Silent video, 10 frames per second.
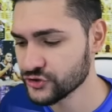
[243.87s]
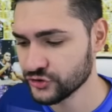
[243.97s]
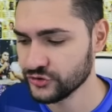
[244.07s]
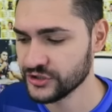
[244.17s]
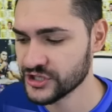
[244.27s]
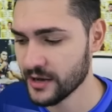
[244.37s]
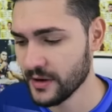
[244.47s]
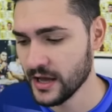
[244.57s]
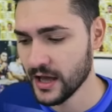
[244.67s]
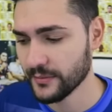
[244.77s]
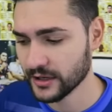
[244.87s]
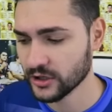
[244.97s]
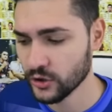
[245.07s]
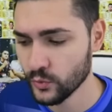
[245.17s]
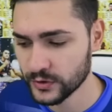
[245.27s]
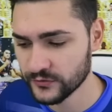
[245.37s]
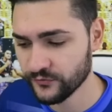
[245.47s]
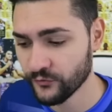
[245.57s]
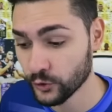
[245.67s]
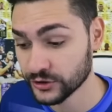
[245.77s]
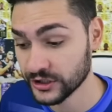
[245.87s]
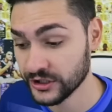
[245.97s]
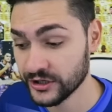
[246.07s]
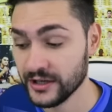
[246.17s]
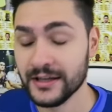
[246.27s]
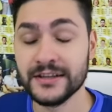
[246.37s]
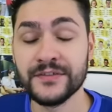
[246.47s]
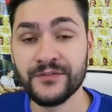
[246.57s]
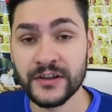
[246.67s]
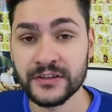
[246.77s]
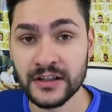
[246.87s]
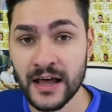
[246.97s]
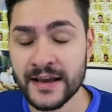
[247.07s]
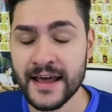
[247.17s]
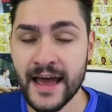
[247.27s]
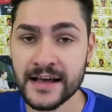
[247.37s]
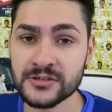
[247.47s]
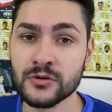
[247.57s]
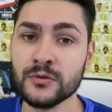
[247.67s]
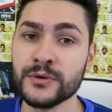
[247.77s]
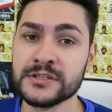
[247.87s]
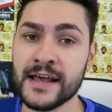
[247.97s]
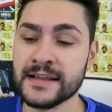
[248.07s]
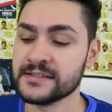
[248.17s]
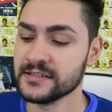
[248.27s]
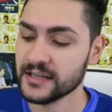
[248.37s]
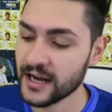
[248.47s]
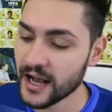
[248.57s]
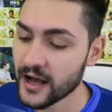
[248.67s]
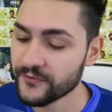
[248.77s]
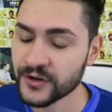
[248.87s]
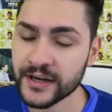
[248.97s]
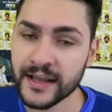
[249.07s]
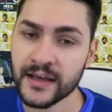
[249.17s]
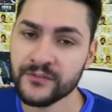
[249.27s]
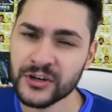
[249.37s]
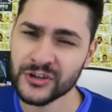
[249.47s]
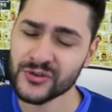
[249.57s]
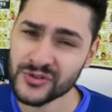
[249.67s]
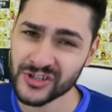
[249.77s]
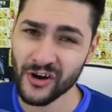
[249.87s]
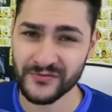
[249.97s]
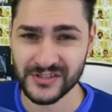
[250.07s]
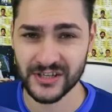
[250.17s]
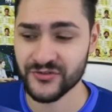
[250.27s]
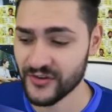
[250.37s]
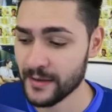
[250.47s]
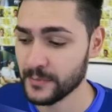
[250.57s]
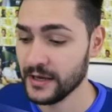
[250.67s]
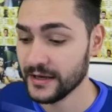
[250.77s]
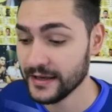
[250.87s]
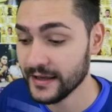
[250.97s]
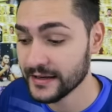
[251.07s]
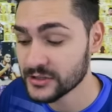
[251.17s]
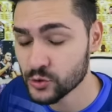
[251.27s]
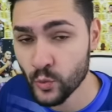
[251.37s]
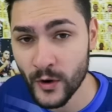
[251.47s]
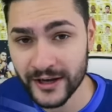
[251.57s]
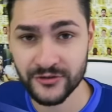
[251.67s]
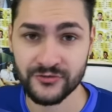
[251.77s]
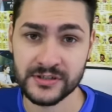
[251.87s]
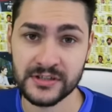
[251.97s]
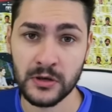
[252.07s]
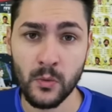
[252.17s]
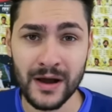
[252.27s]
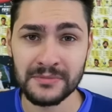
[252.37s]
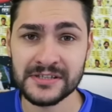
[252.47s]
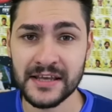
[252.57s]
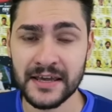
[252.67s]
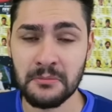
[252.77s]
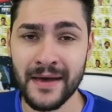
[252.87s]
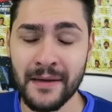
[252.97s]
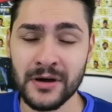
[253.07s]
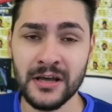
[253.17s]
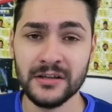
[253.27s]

should do the job. I'm gonna go with 40 here. Defend the line as always, lads. Cover, never use offside trap. It is way too risky. One mistake and bam,